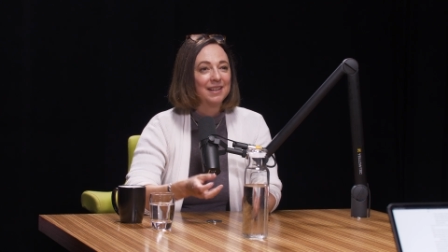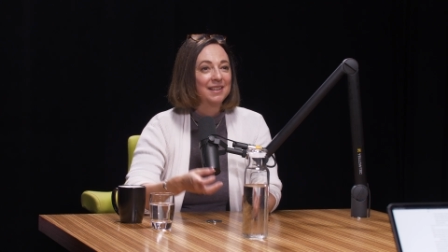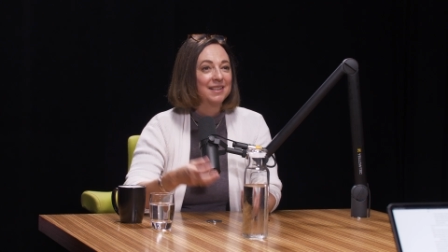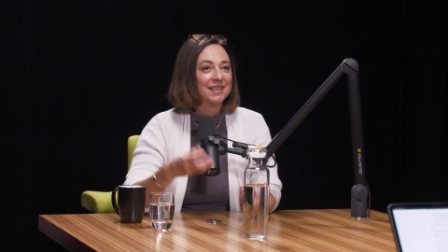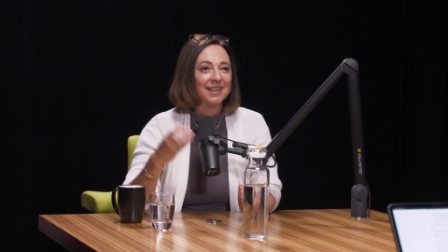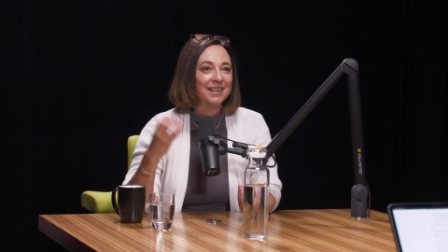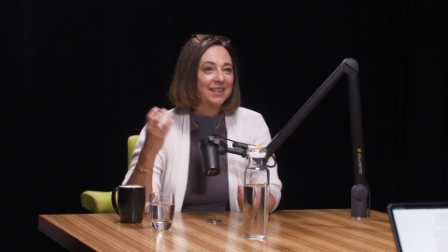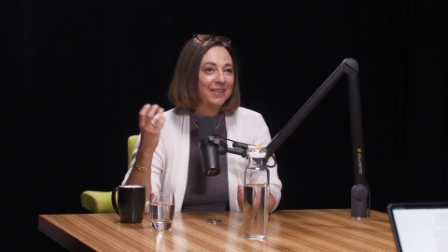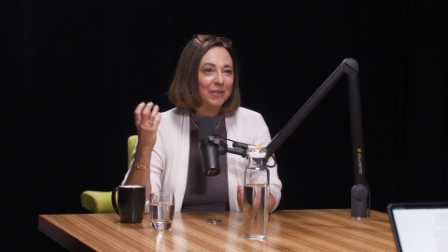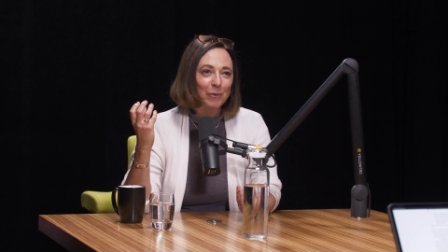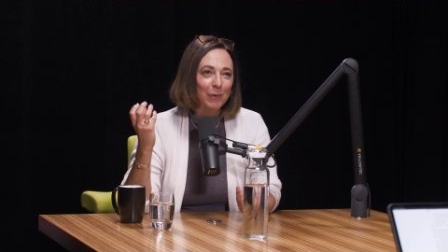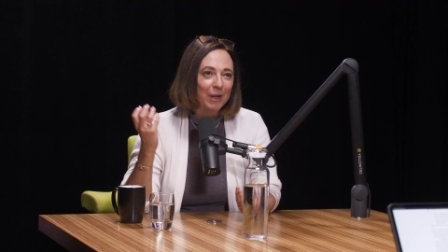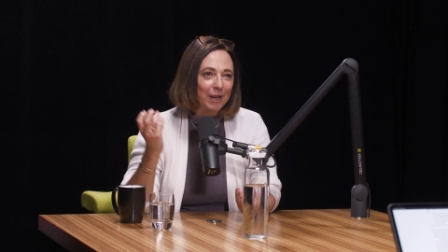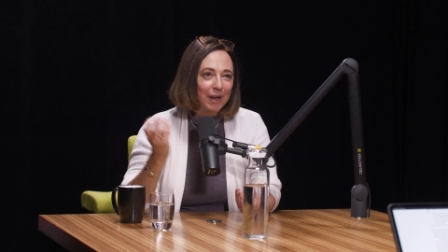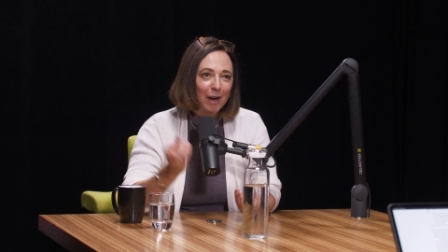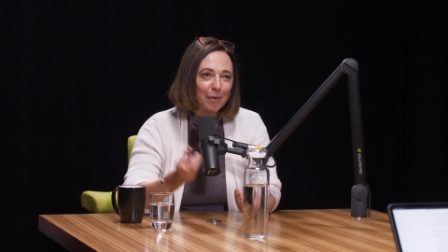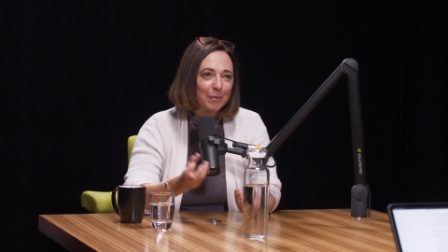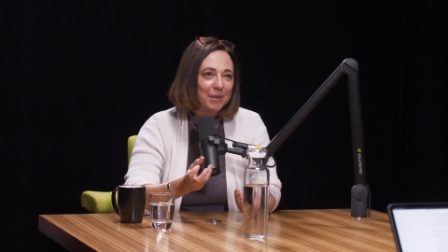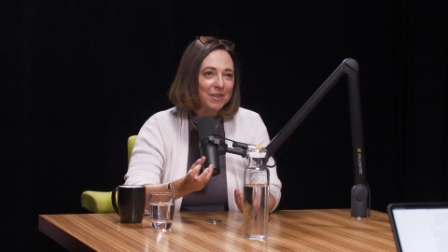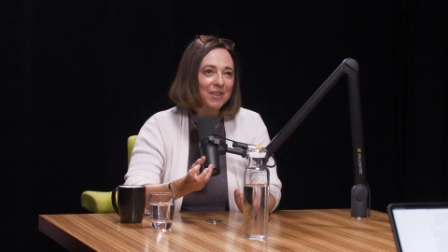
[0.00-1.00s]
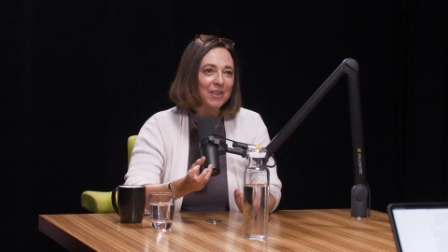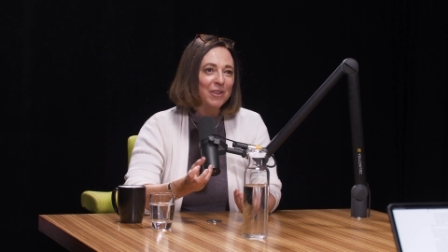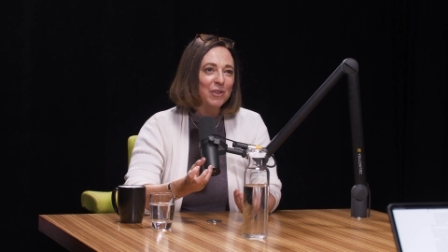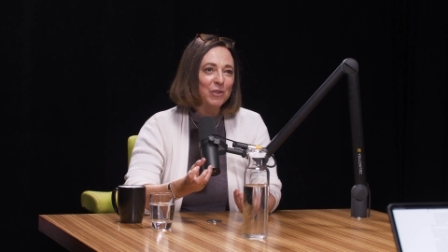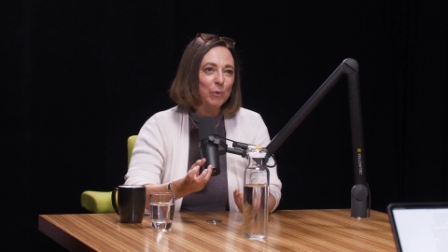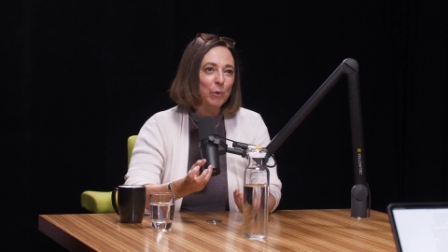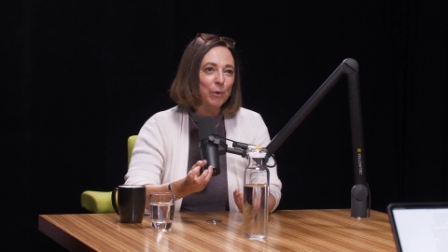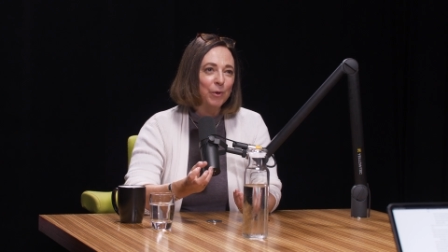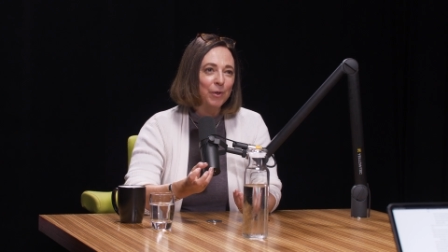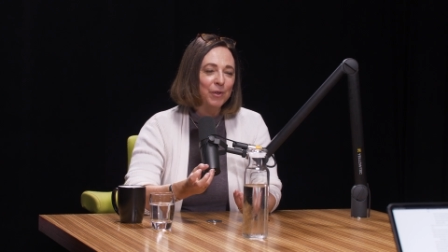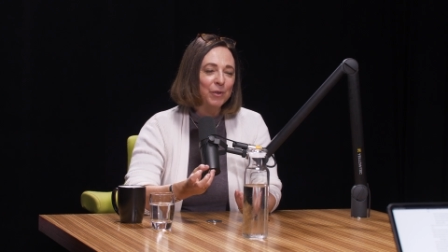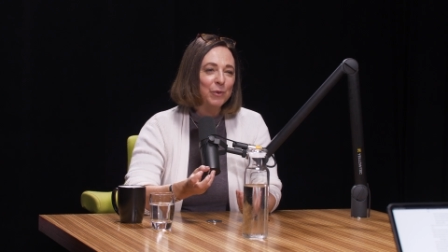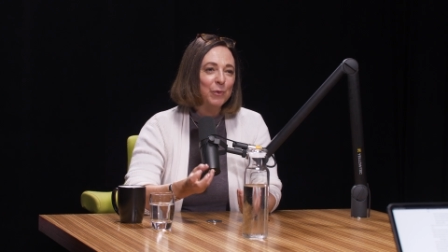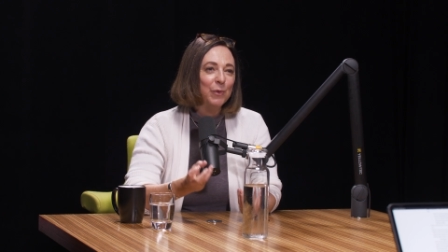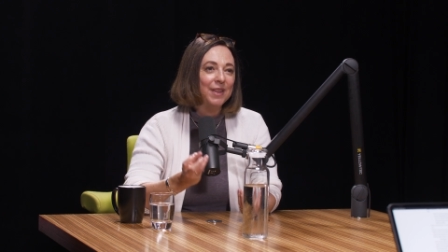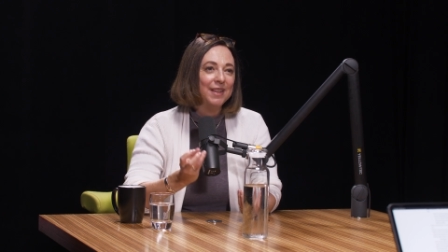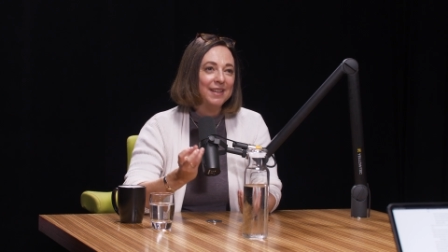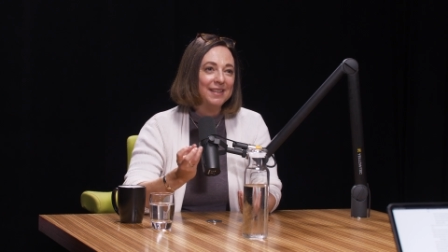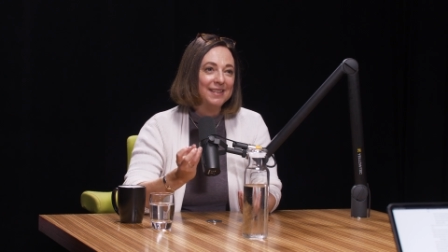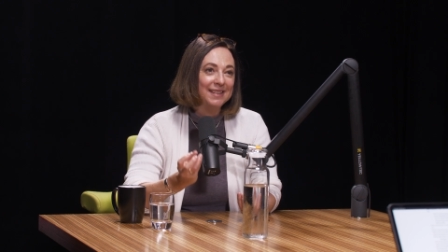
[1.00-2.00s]
is like we come into this world
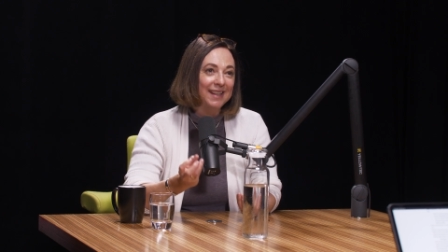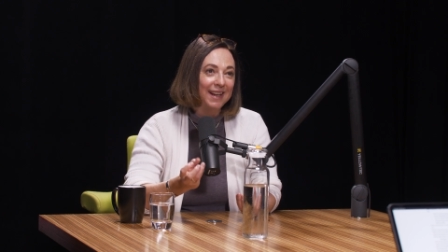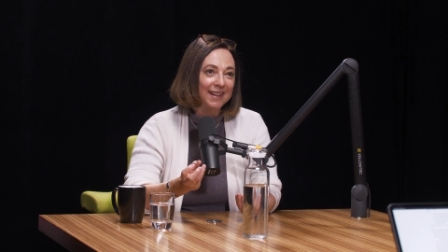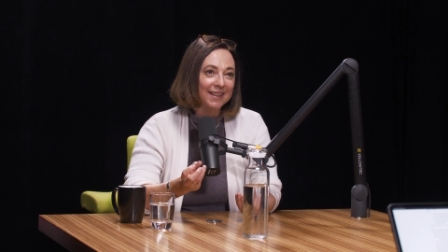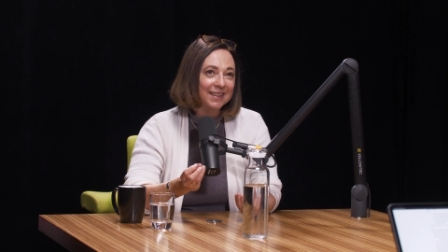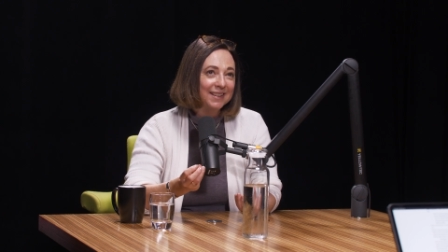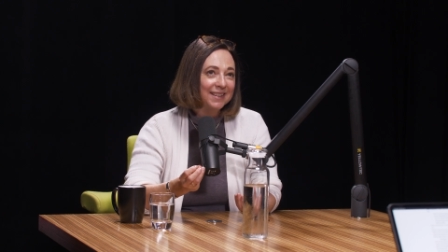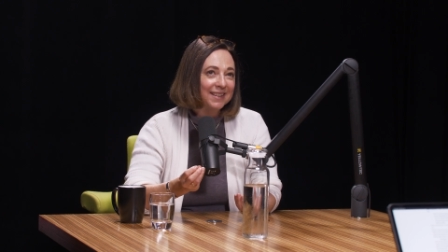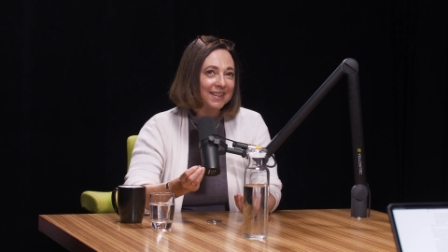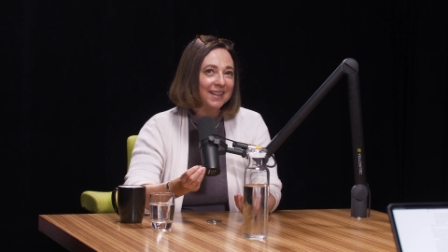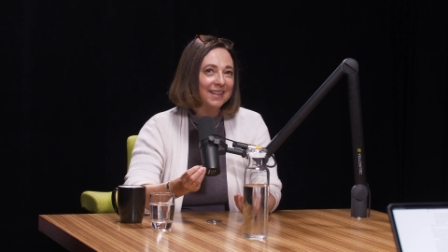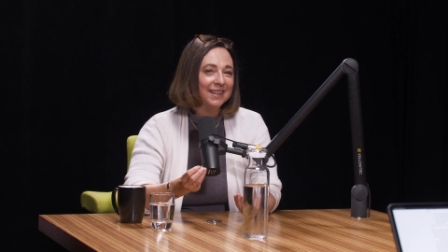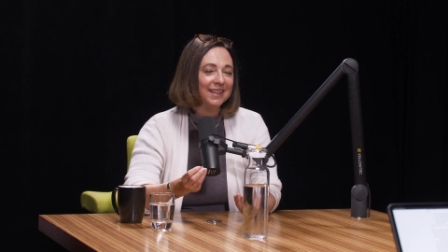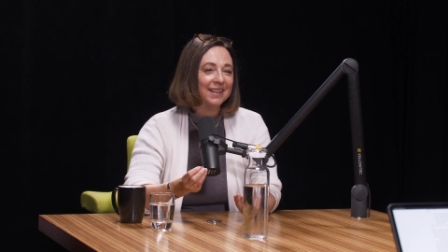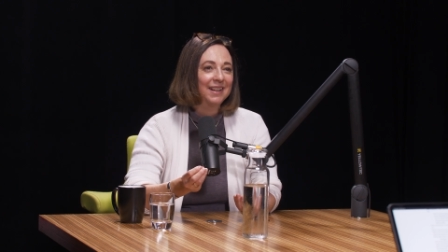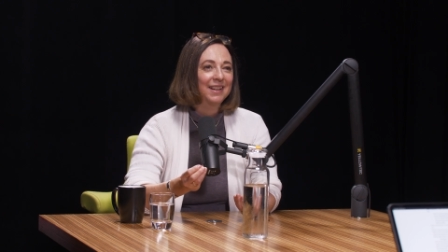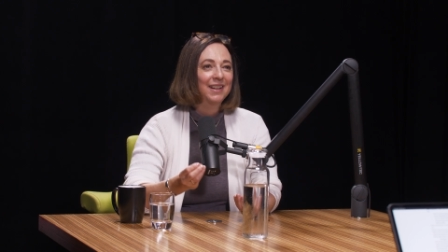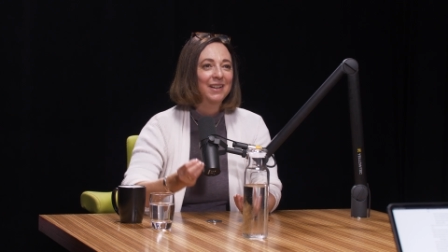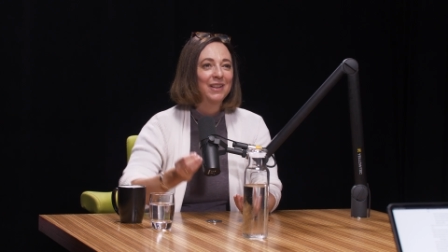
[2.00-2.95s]
with a sense that